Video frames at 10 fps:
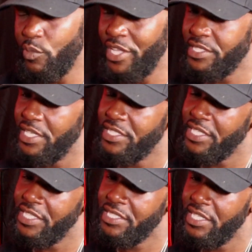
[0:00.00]

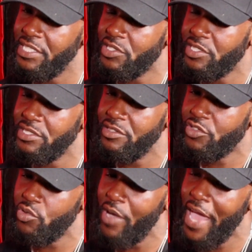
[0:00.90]
is
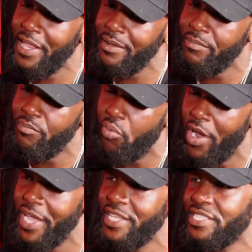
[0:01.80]
True Addict
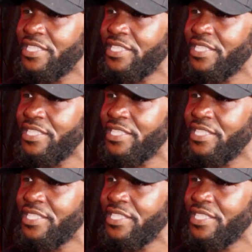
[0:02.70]
brand